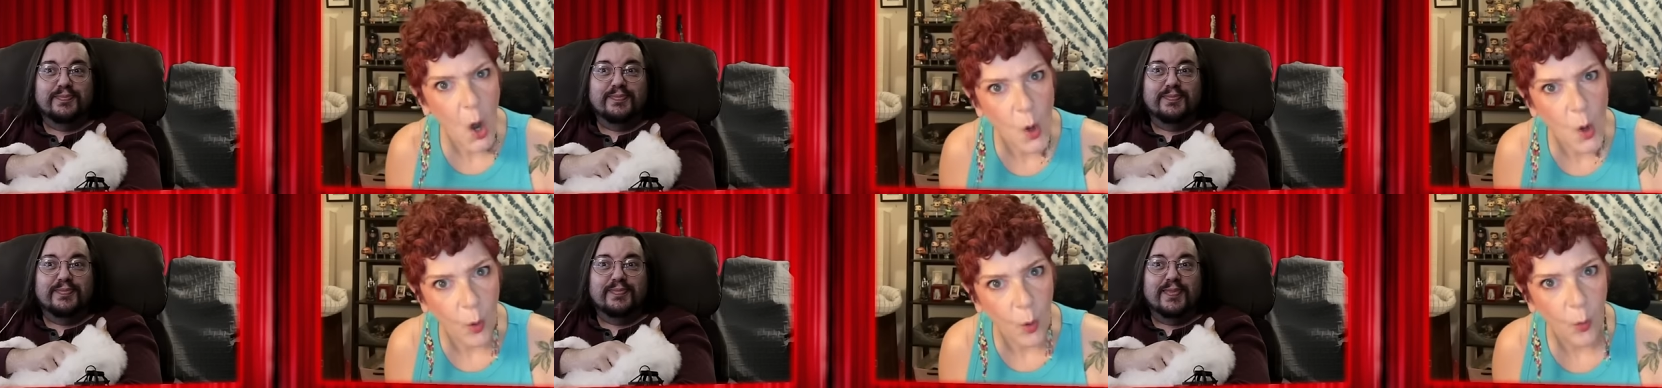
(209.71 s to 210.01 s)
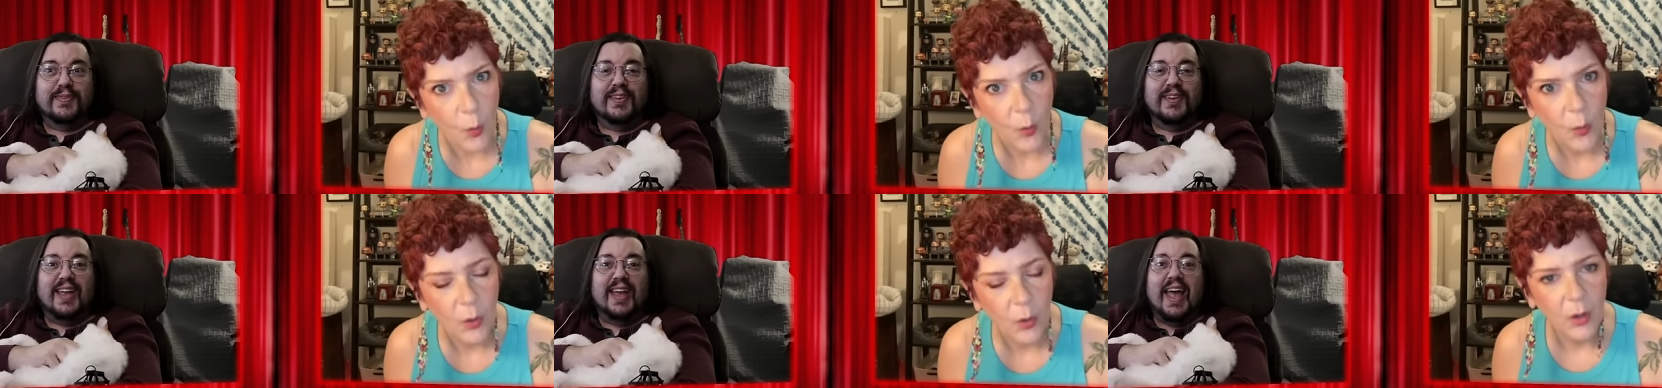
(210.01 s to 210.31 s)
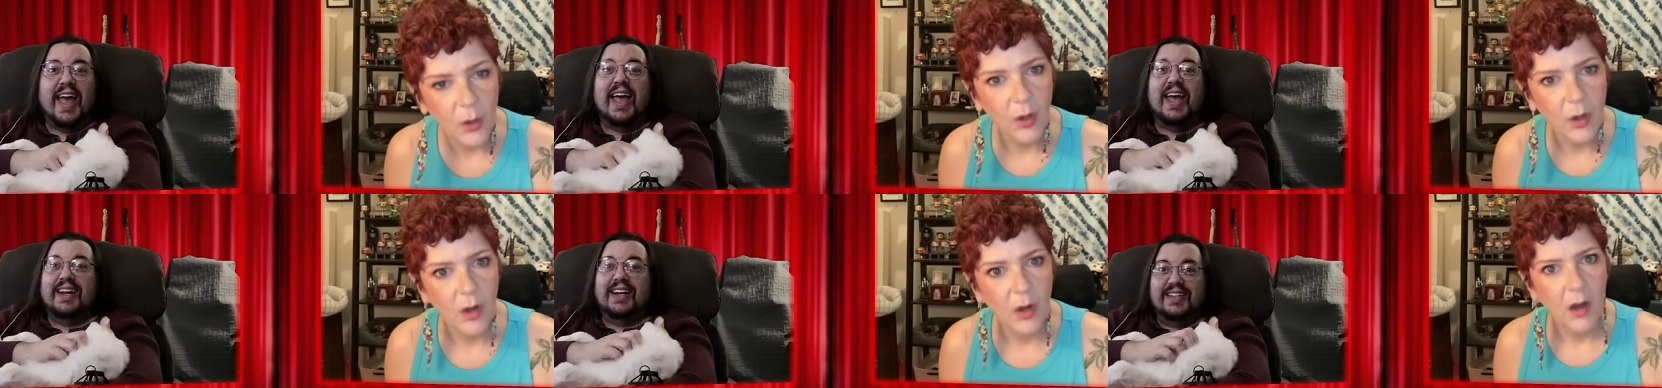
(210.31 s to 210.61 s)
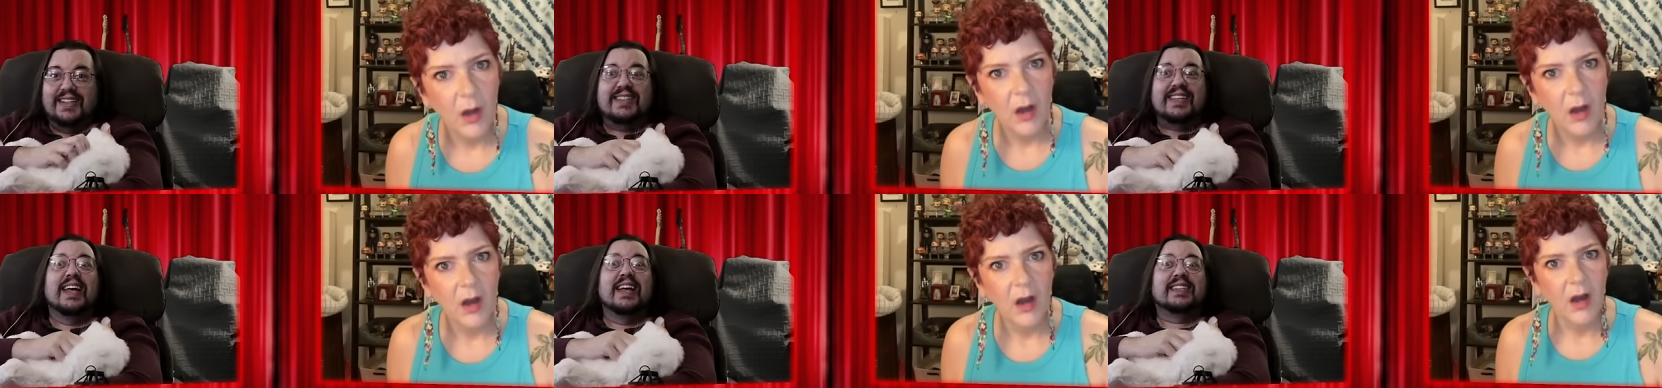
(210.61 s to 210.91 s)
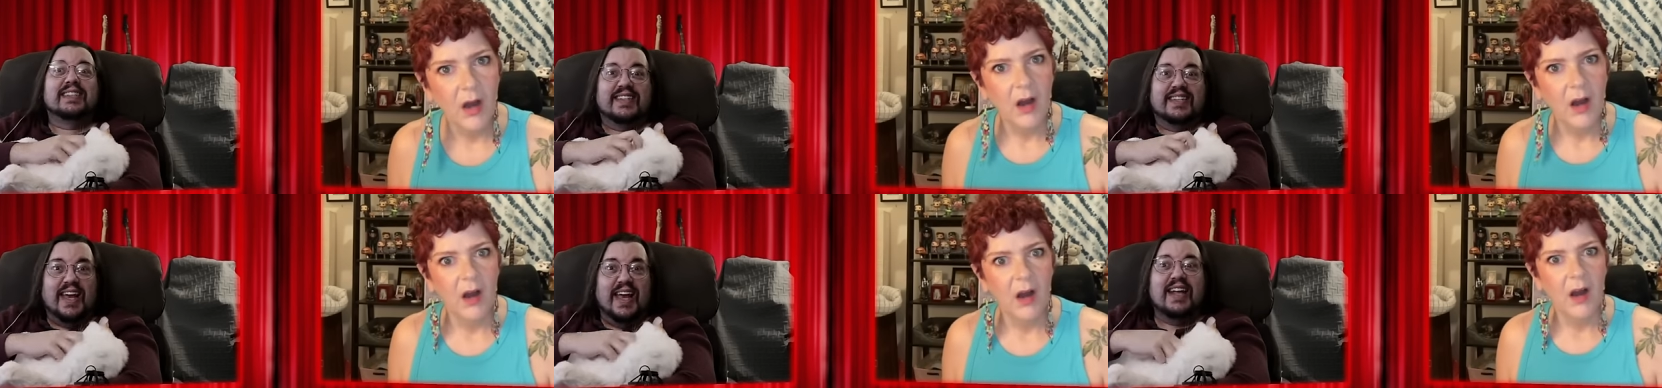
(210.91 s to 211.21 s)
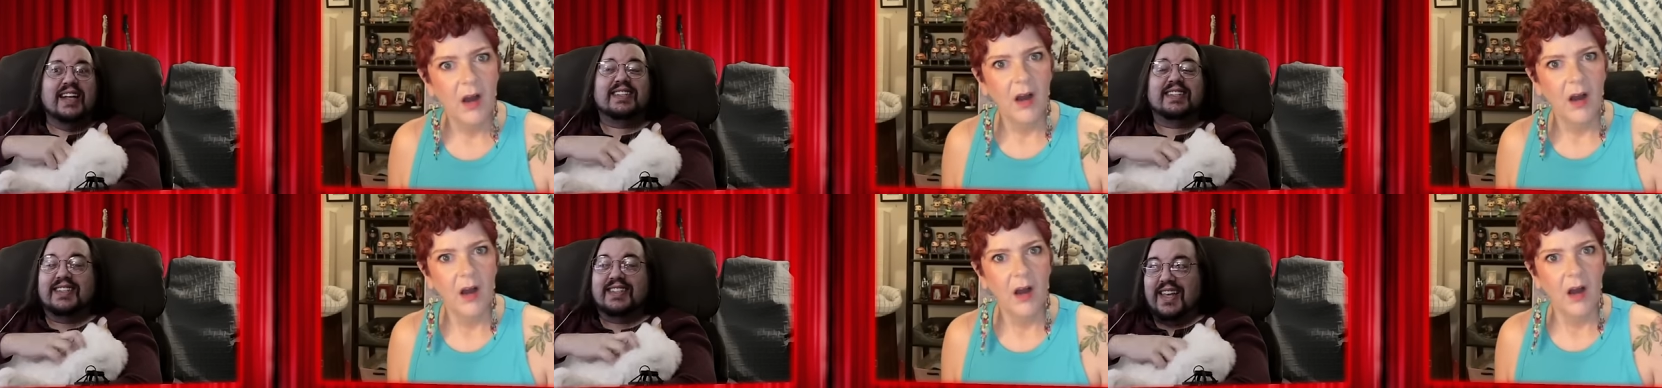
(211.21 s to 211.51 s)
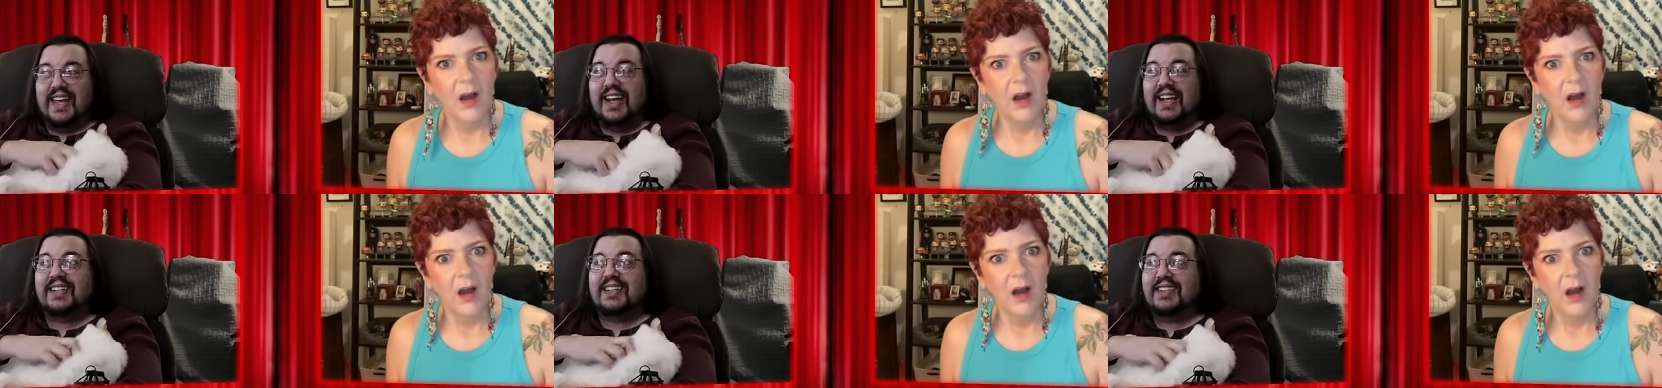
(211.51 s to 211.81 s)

Speaker 1: know. And it's it's it's it's